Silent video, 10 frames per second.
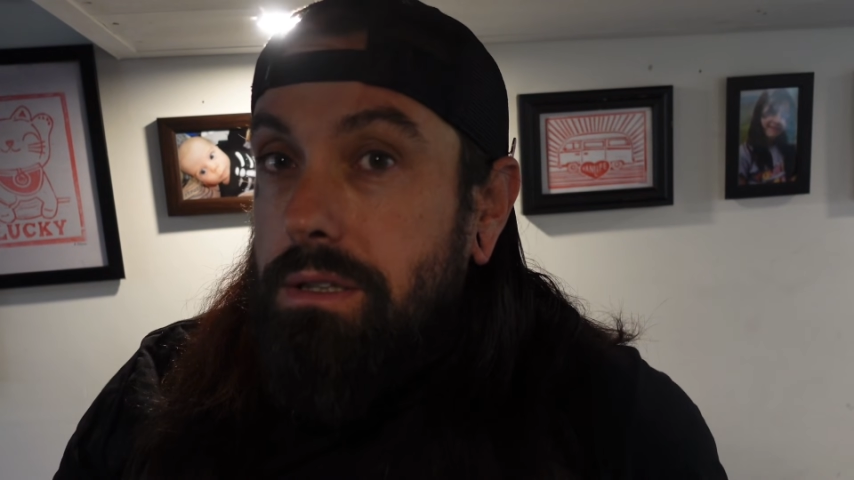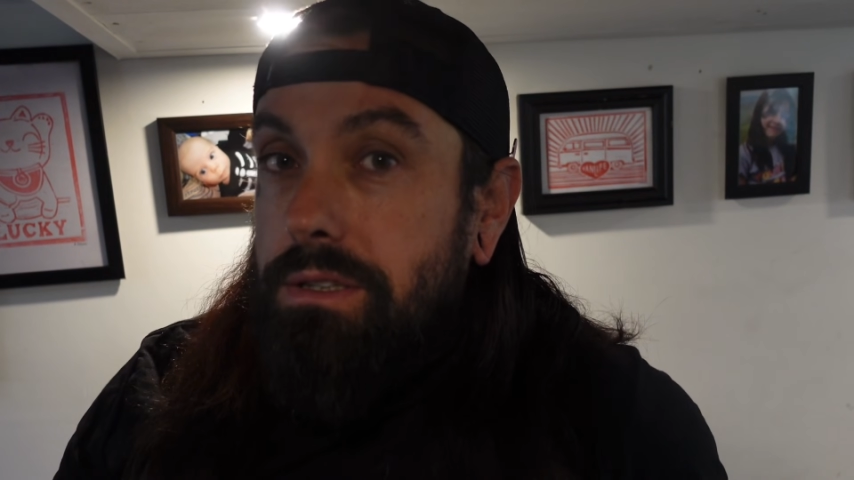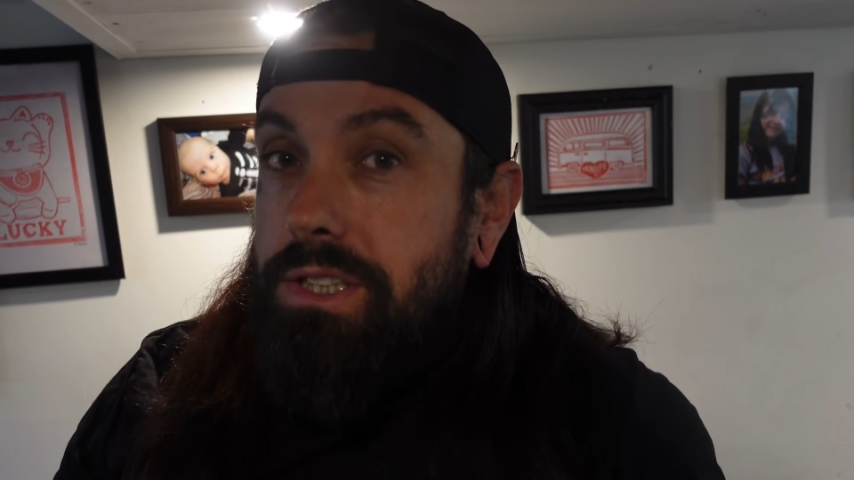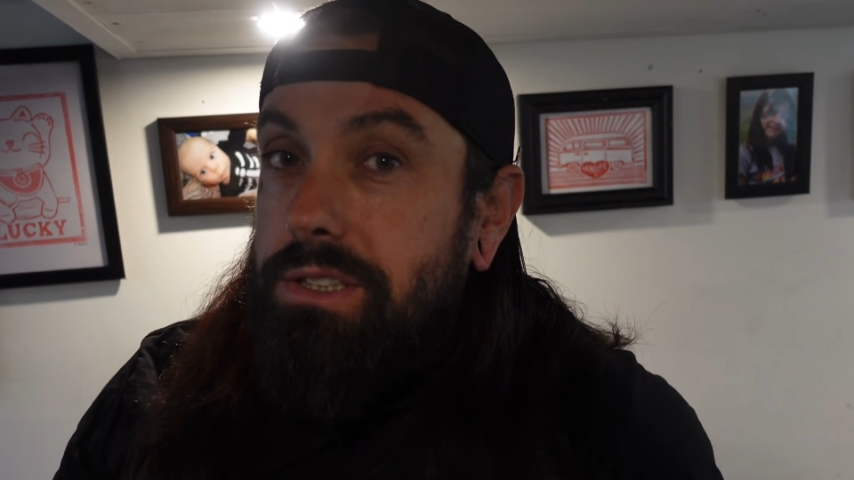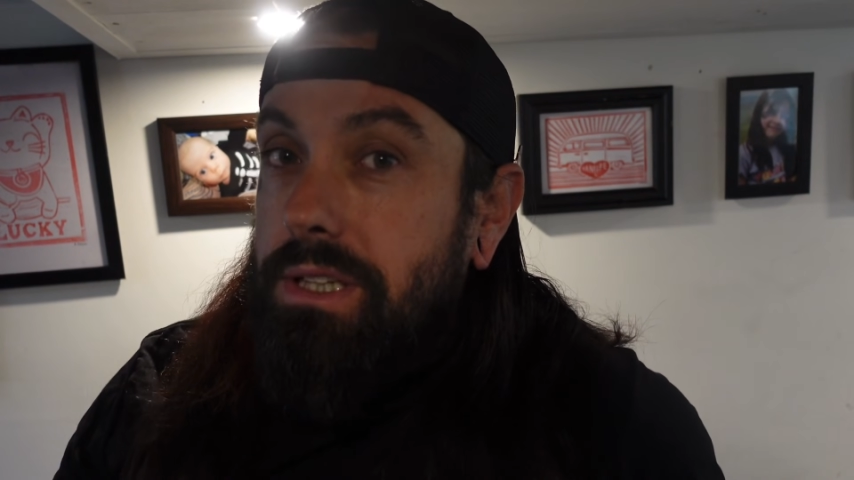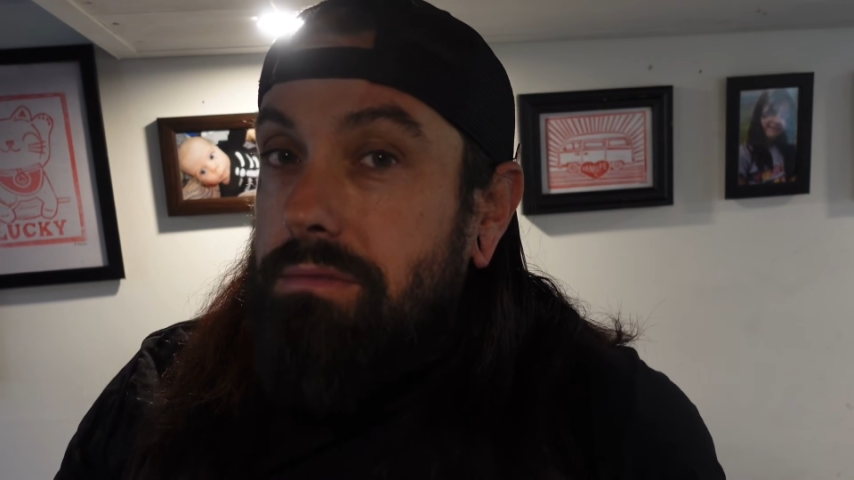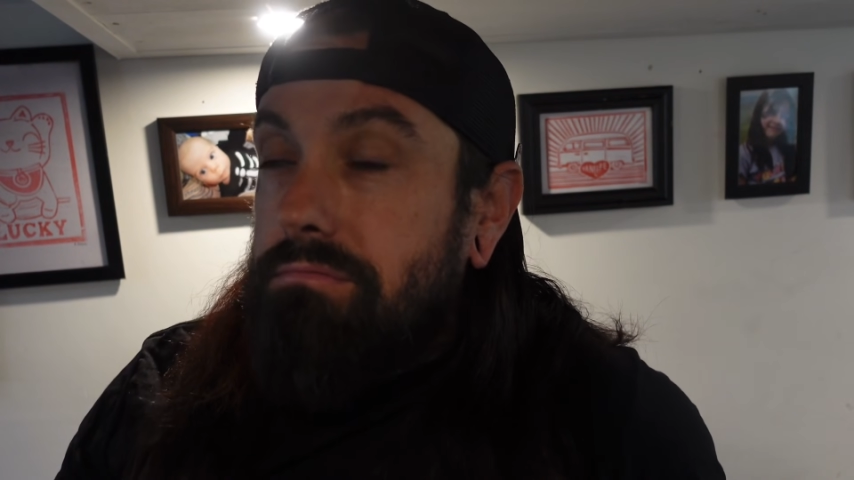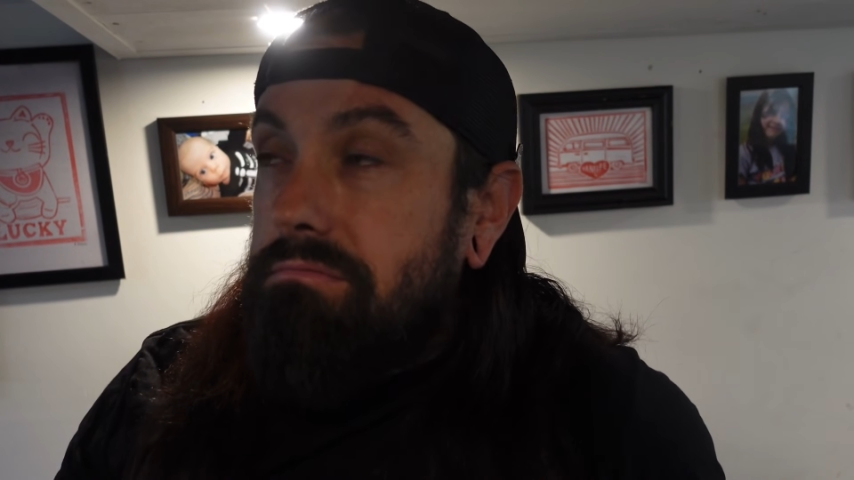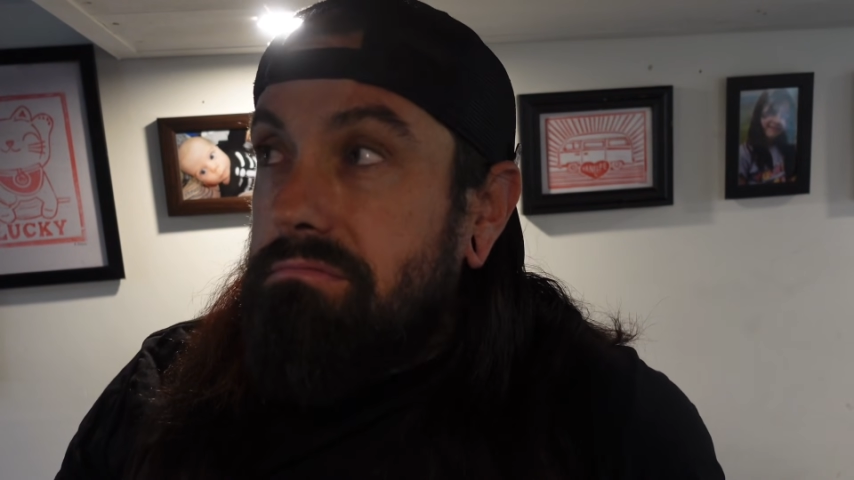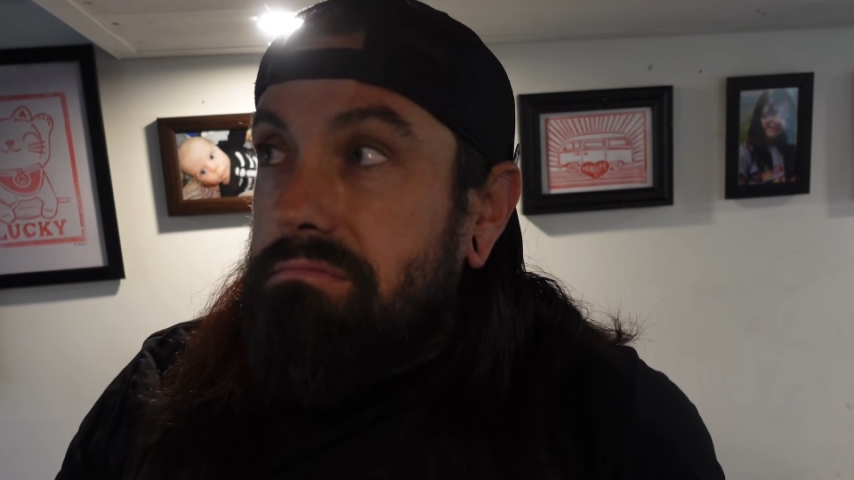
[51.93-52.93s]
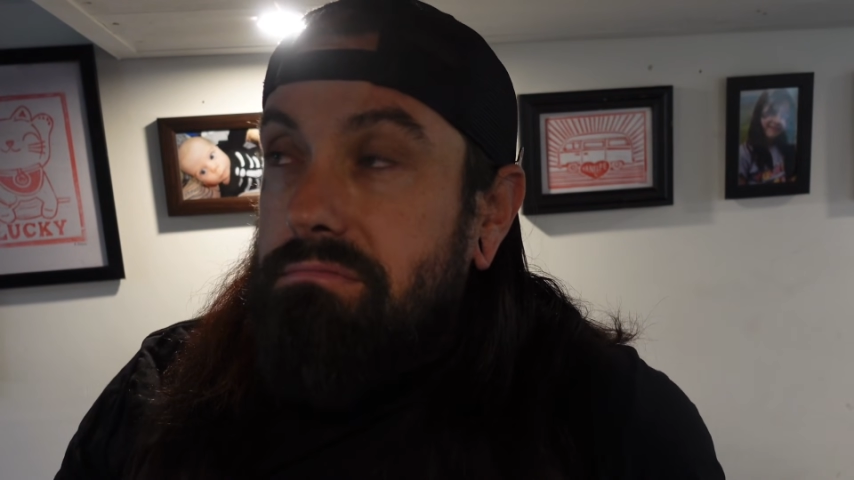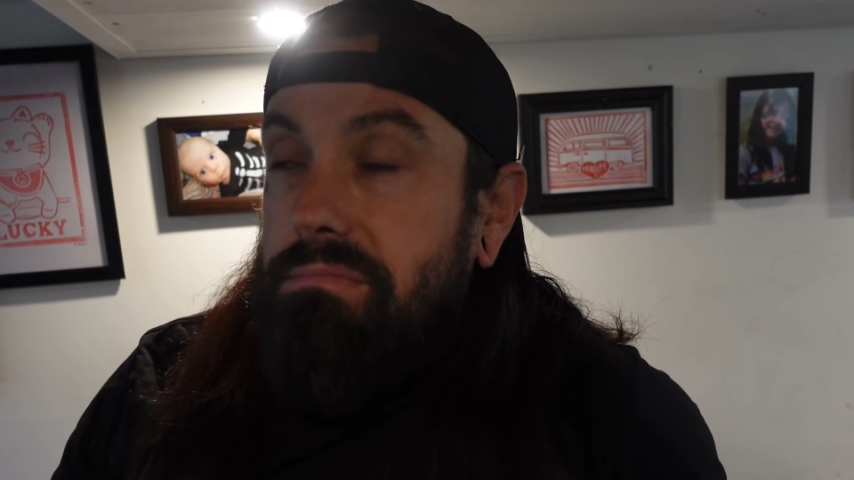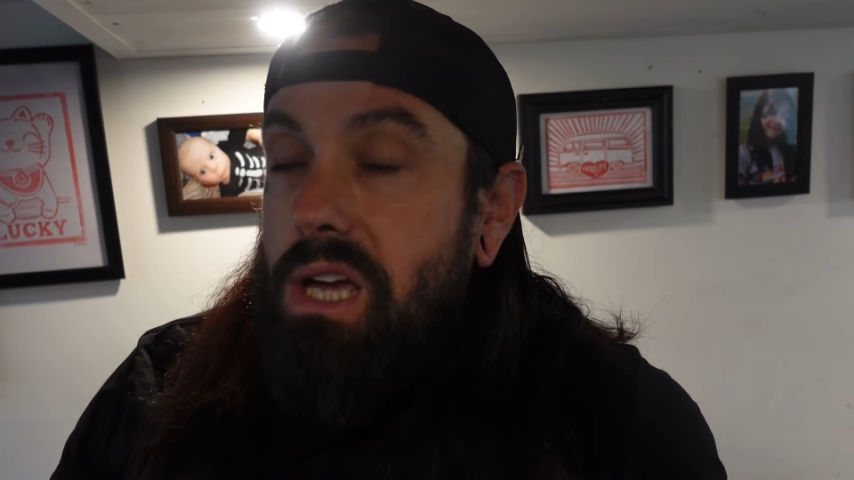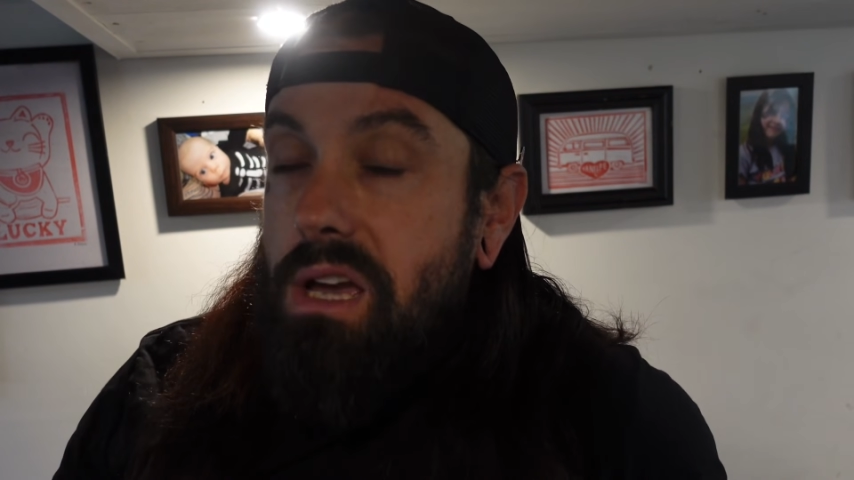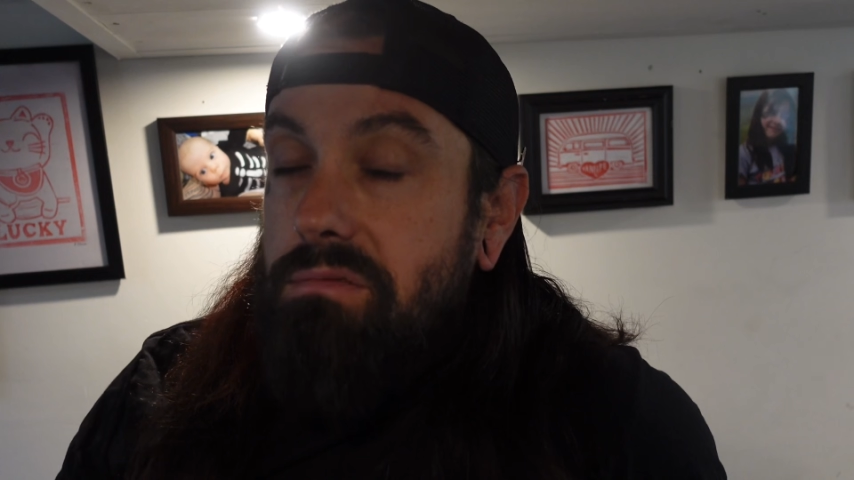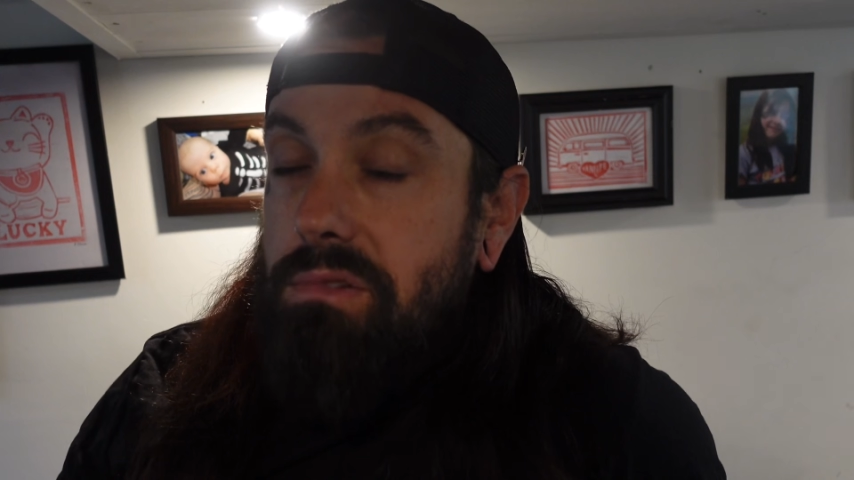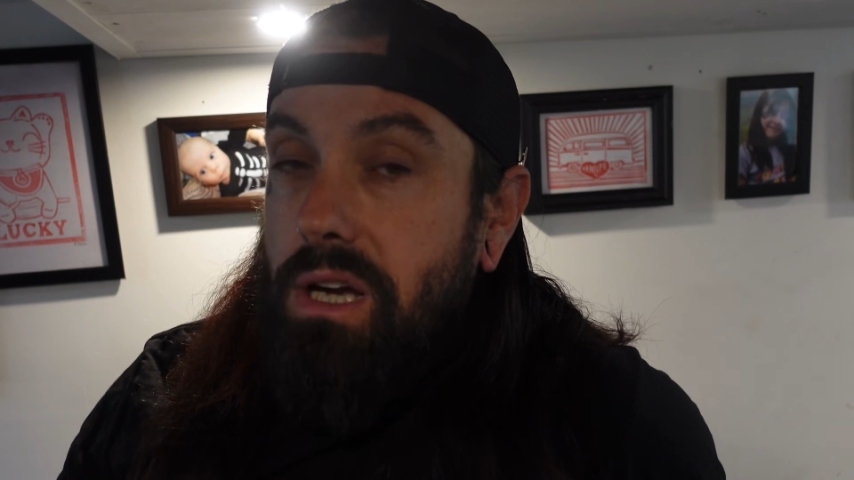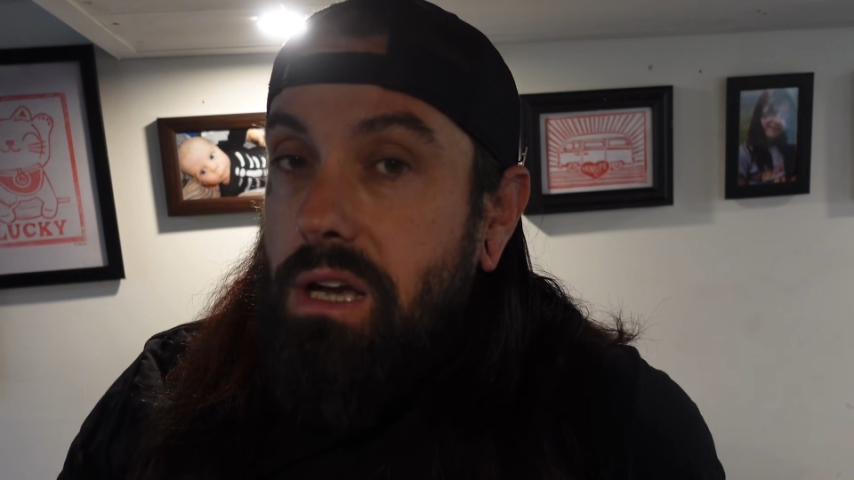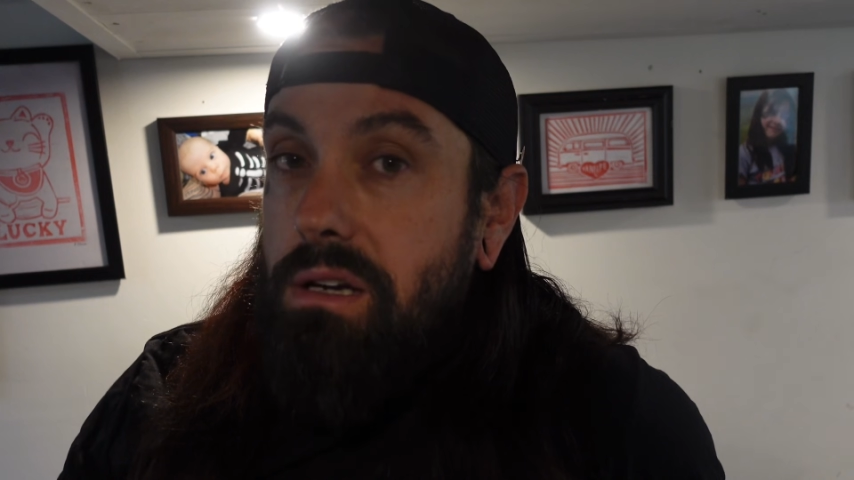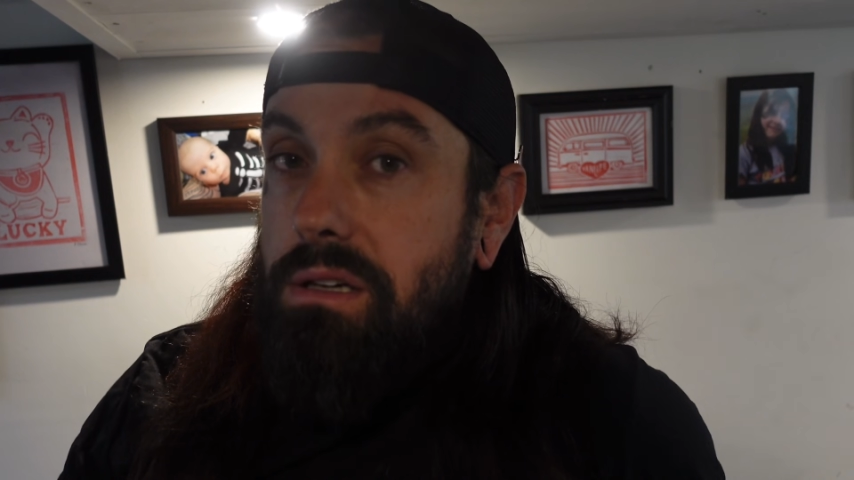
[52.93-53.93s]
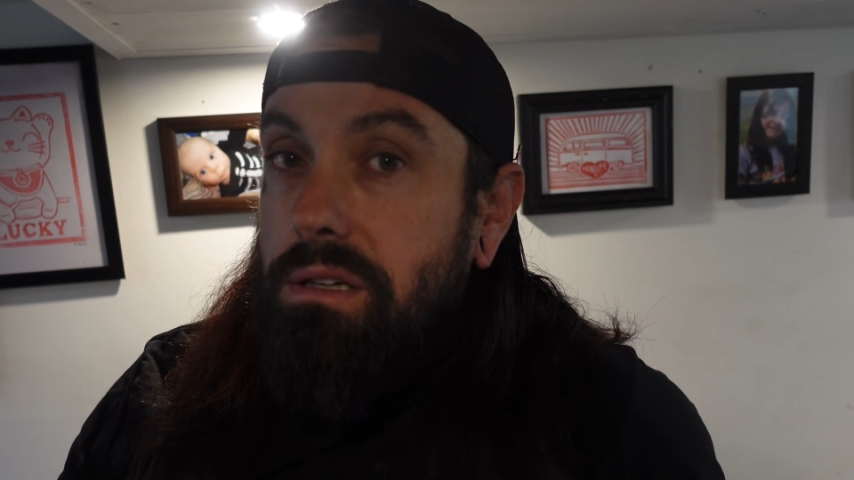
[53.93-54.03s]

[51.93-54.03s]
She just said, "Yeah, okay."